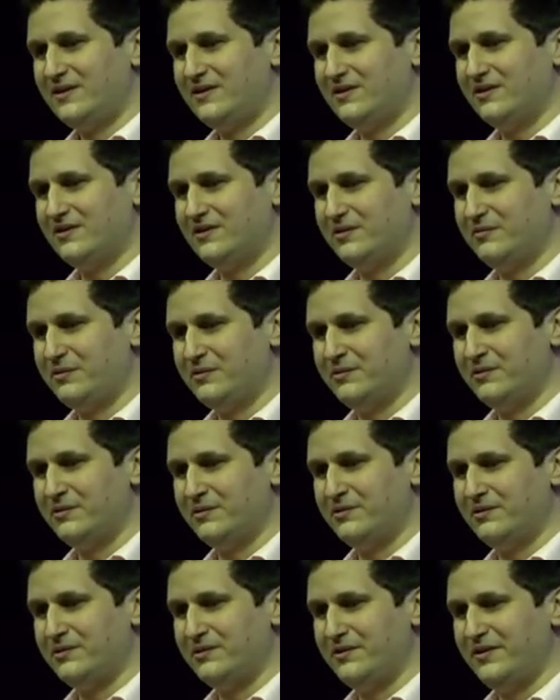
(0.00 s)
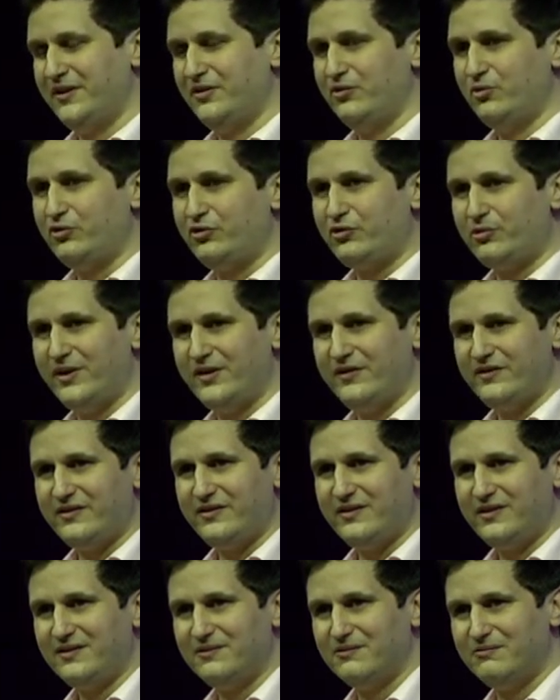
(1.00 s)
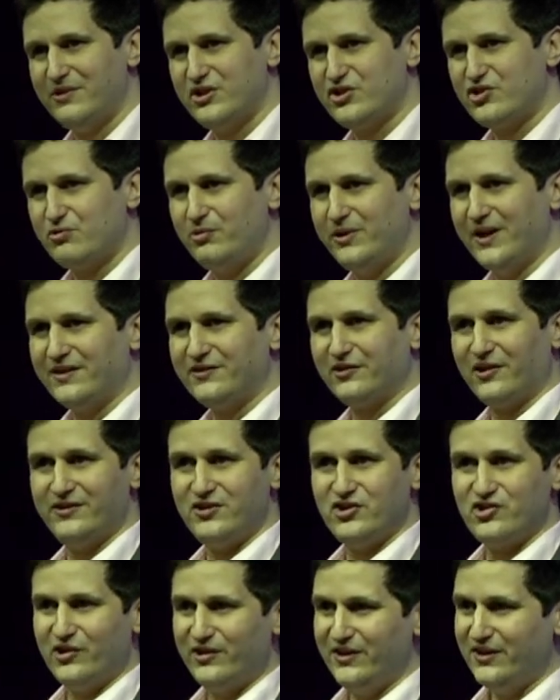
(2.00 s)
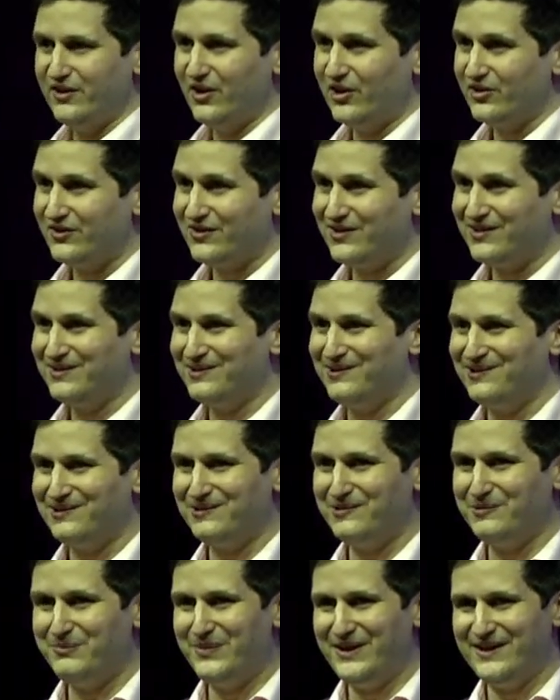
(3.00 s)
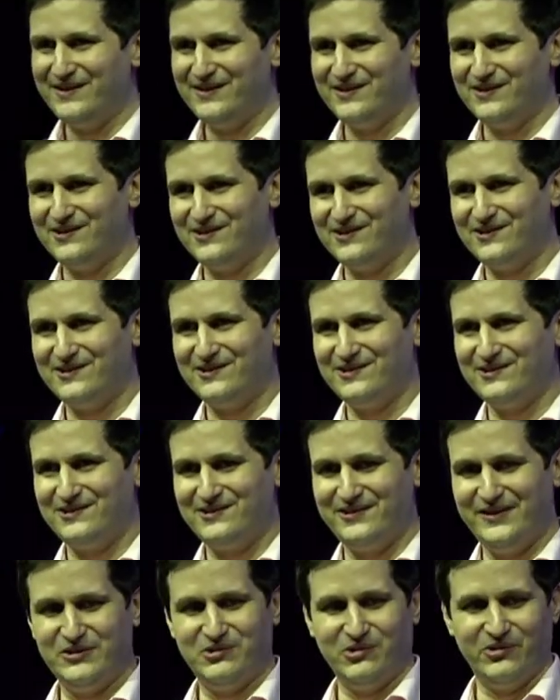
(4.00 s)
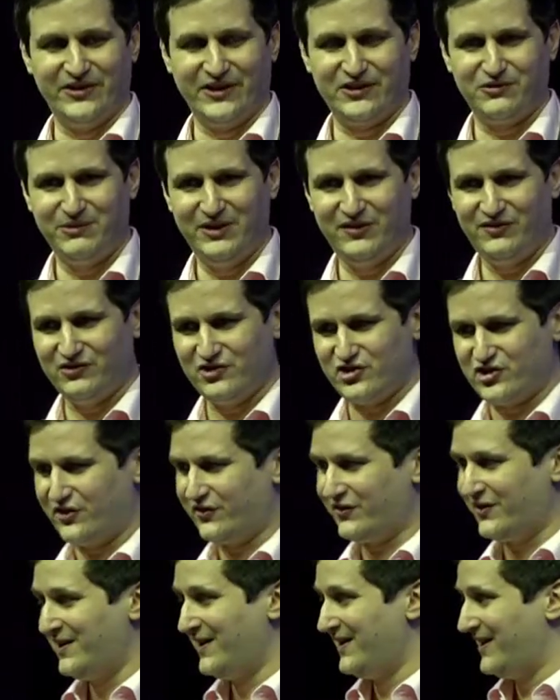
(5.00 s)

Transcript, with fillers: uh, industries which we are traditionally not uh, being uh, in contact with, such as